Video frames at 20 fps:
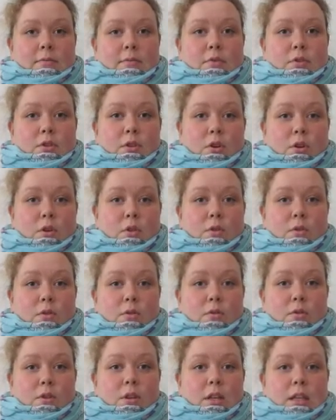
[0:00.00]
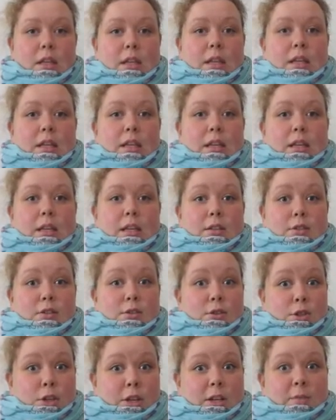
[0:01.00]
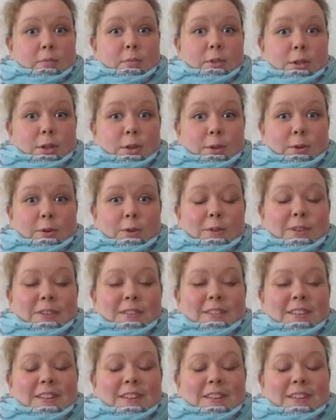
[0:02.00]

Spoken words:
so it's cheap too.